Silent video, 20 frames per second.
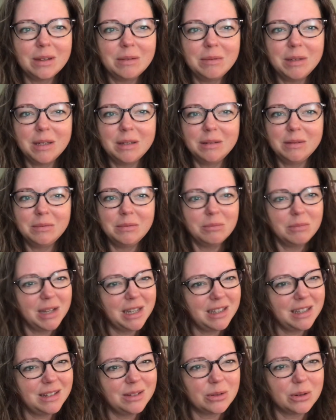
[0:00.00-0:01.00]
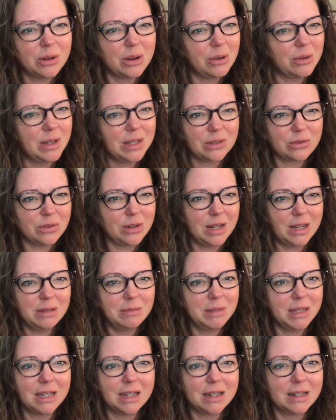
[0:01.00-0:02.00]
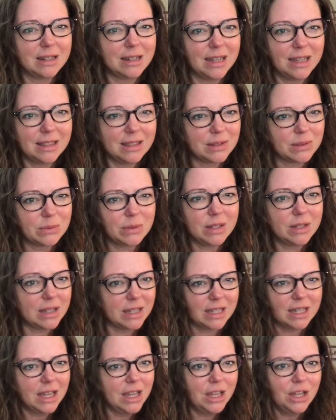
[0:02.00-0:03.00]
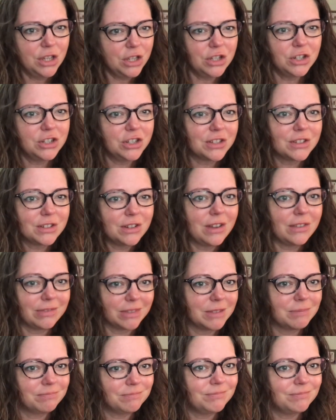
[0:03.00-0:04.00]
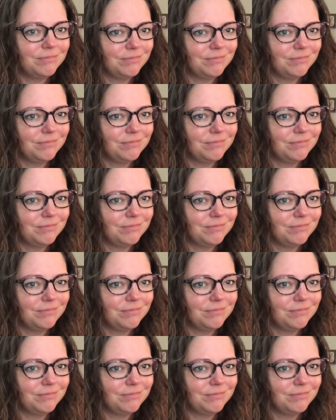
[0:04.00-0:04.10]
I mean, my kids were always treating me kind of like this way, like you're just not the